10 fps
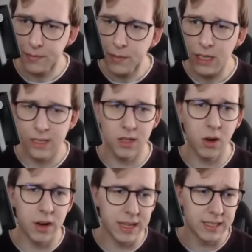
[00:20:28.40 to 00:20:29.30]

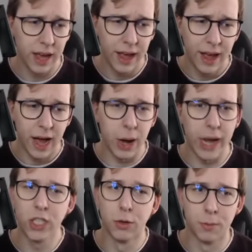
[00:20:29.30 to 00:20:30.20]
Snorlax, I
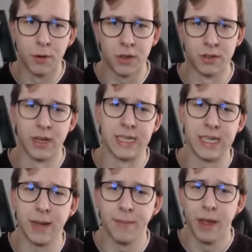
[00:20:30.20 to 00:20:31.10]
actually would put you into S
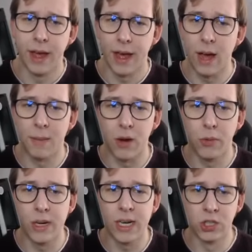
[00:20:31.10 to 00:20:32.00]
tier. I
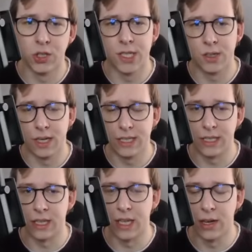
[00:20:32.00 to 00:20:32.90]
really enjoy Snorlax
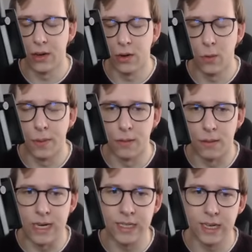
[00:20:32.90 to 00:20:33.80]
in the Open
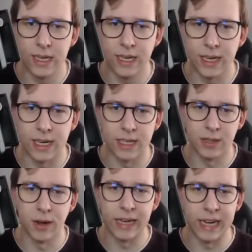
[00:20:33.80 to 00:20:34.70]
Master League, and
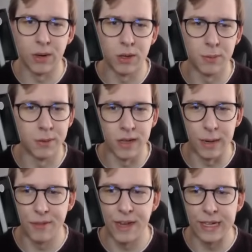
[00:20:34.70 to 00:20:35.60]
so I kind of want to put it
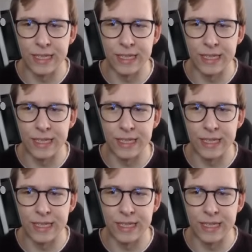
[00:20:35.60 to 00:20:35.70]
up there.